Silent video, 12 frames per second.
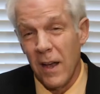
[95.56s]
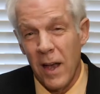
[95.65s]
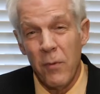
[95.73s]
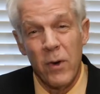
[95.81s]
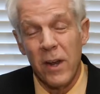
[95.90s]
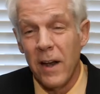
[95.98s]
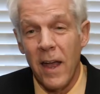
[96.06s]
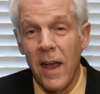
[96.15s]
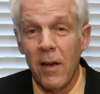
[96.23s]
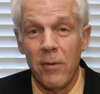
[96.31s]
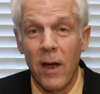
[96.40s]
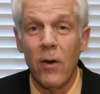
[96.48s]
I waited a
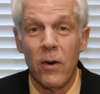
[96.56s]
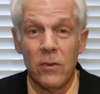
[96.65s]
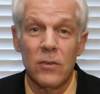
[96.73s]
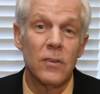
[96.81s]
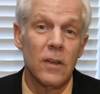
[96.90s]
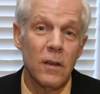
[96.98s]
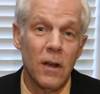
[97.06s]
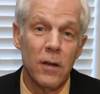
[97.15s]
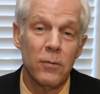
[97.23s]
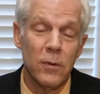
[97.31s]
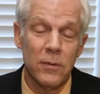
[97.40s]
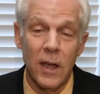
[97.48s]
half hour just to get
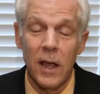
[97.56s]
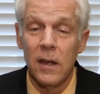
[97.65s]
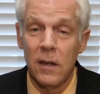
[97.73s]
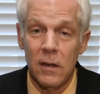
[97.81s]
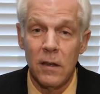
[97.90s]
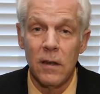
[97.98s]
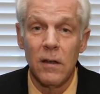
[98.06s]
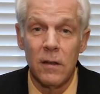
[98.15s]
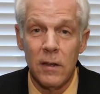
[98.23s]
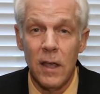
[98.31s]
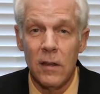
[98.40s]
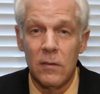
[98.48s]
off of 90 to get on
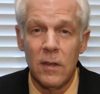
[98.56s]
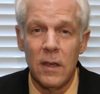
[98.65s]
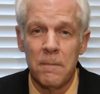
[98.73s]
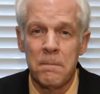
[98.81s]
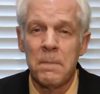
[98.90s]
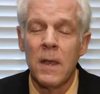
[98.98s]
to 18.